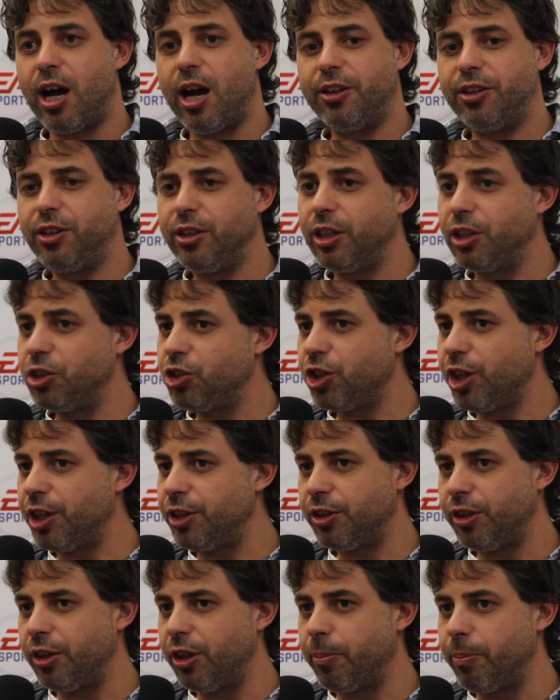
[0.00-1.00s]
didn't
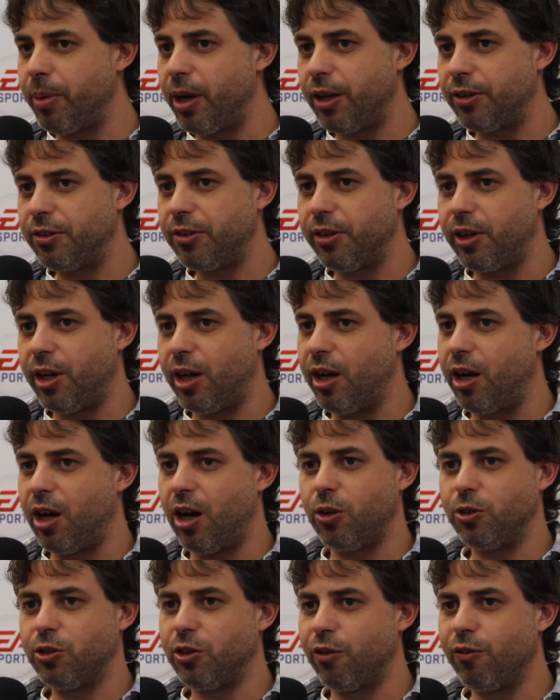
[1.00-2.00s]
change in the past, I
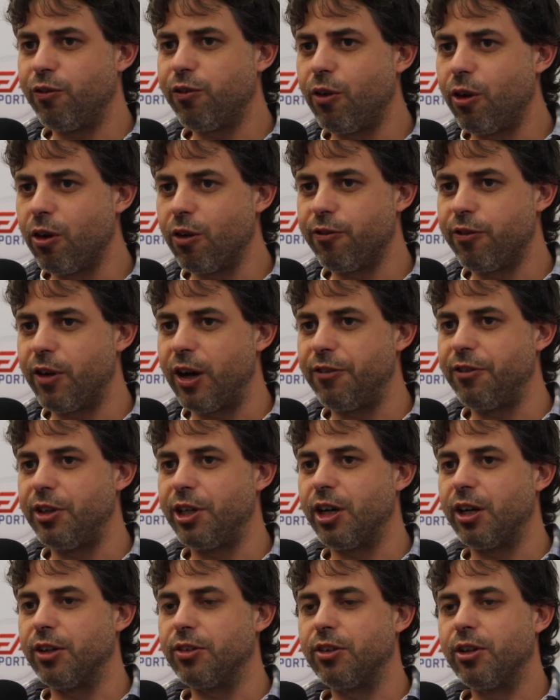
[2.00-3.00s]
don't know, 4 or 5
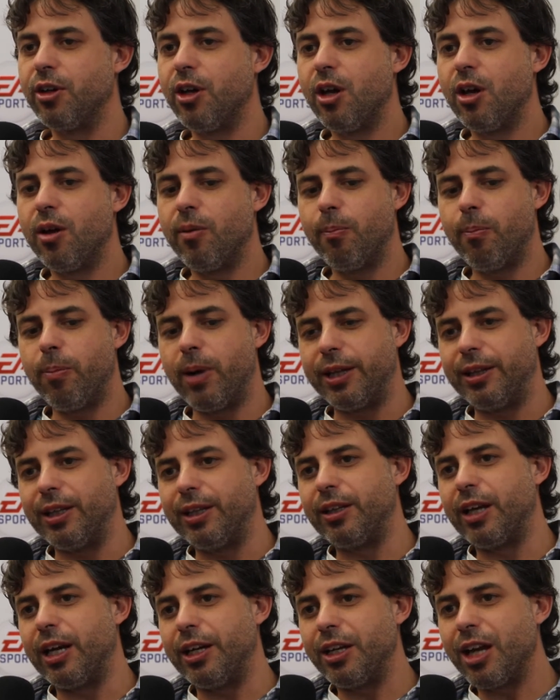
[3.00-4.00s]
years. But
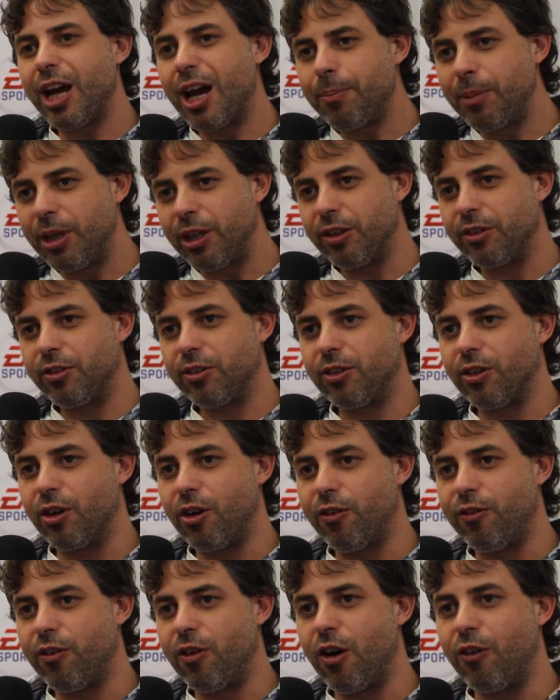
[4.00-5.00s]
the dynamics
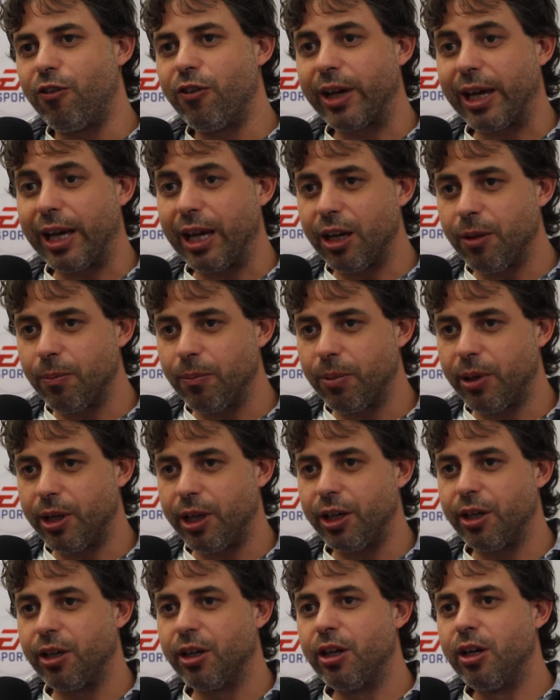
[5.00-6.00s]
of
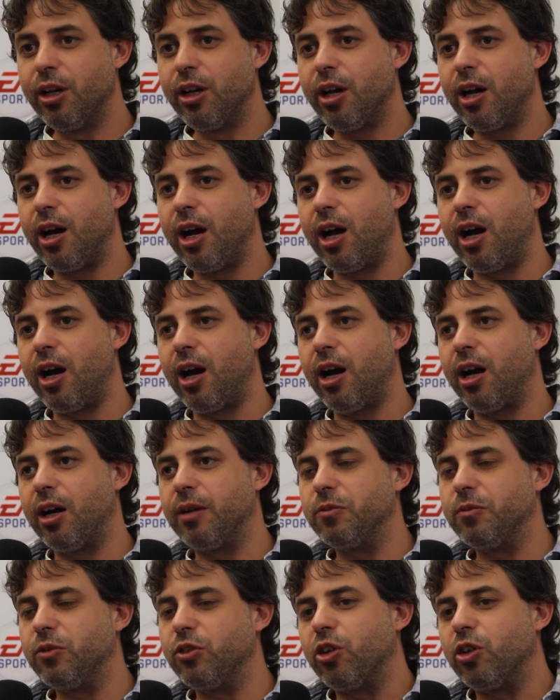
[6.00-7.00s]
gameplay,
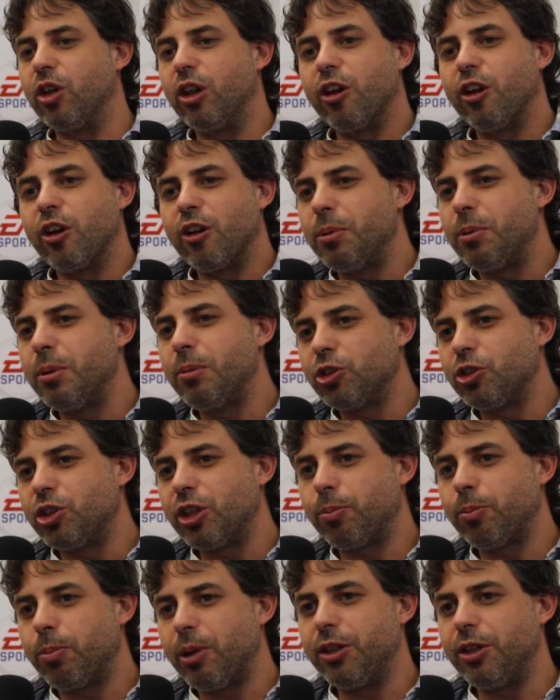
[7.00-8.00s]
so a lot of people
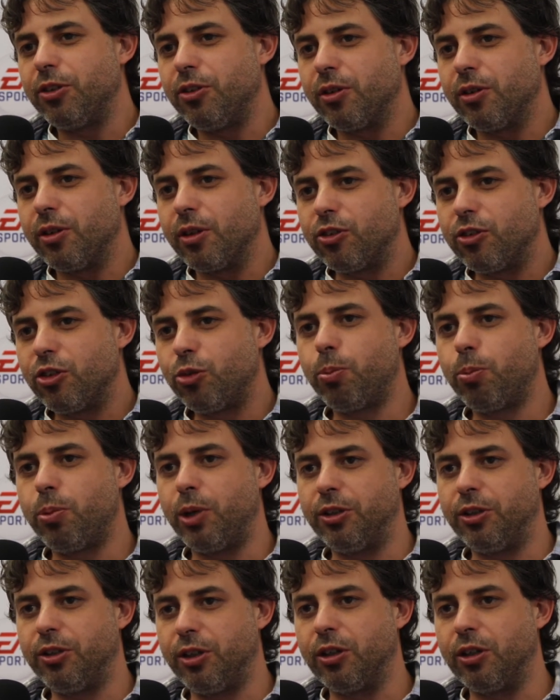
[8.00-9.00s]
just played
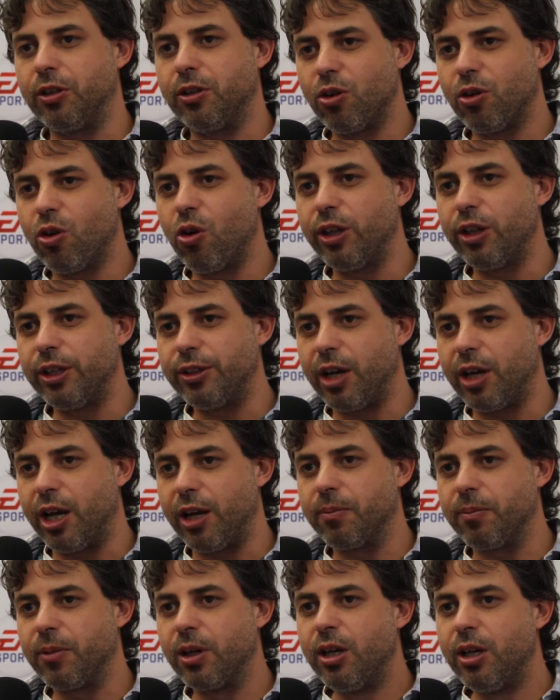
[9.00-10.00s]
sprinting all the
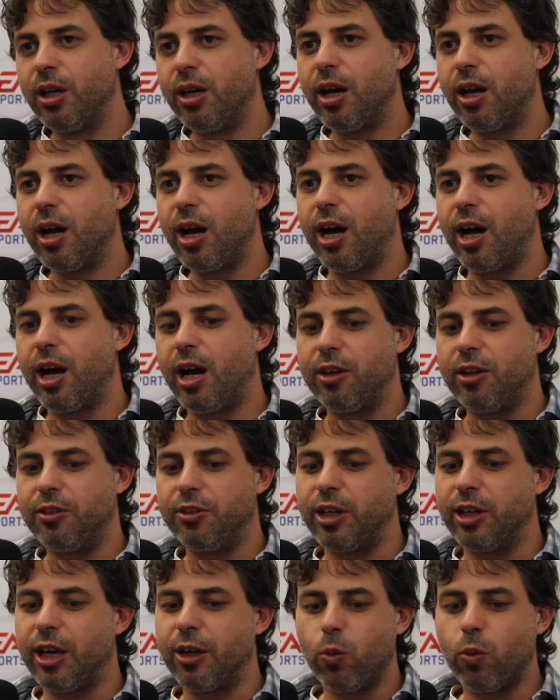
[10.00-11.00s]
time.
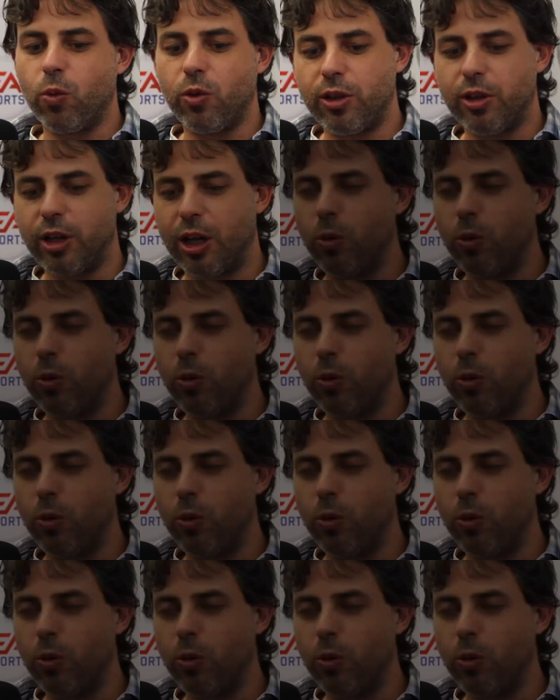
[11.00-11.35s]
That